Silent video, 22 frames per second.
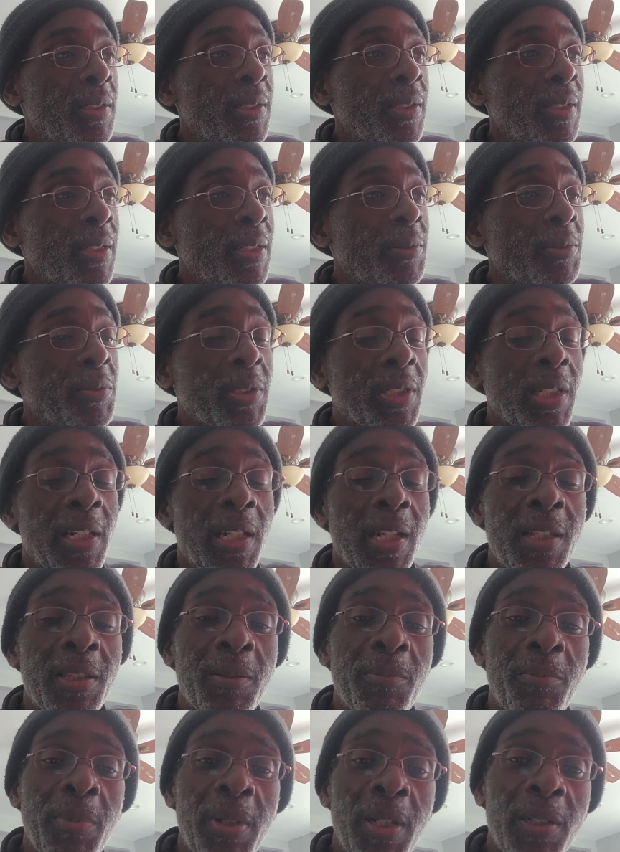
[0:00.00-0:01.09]
it was
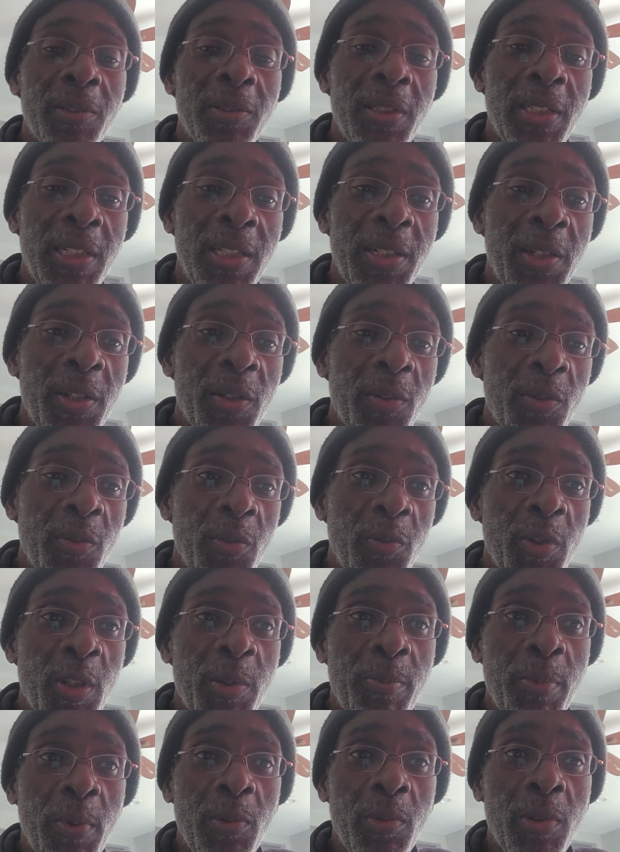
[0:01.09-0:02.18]
another male teacher who
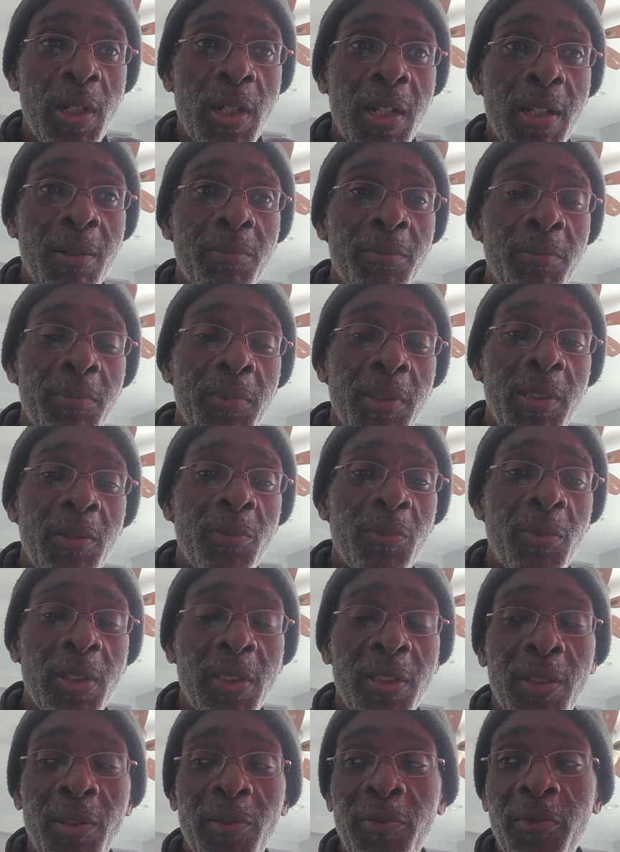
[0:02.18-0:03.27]
spoke up and
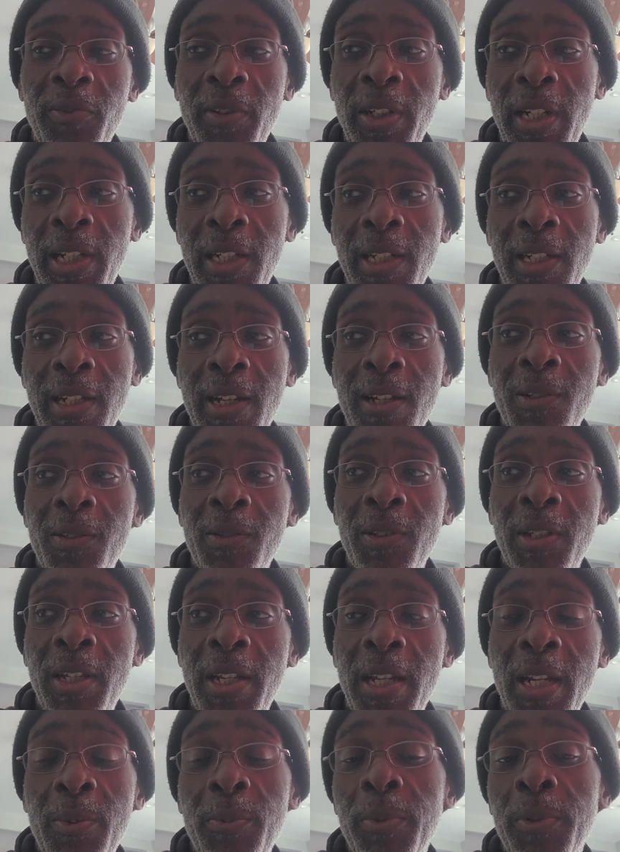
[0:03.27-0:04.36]
wasn't afraid and got on
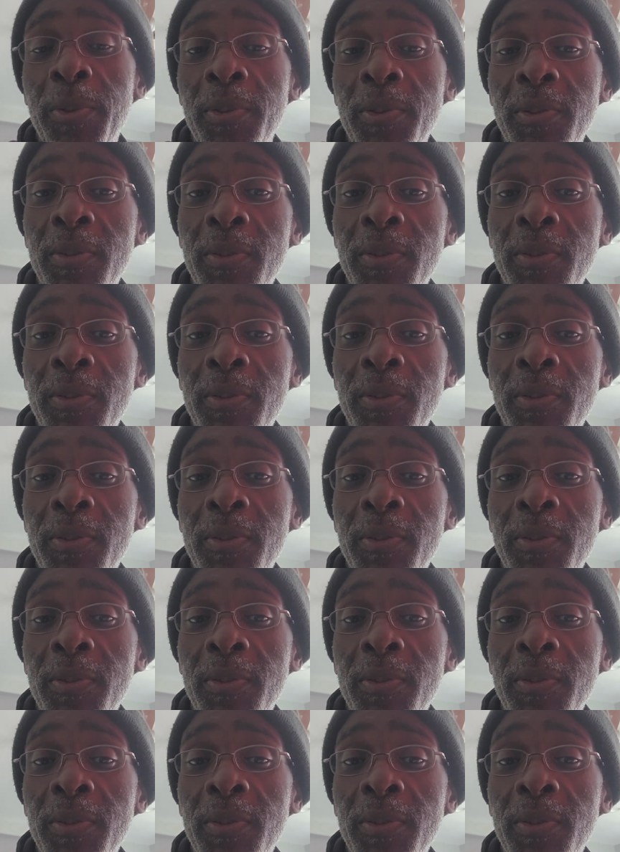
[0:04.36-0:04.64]
camera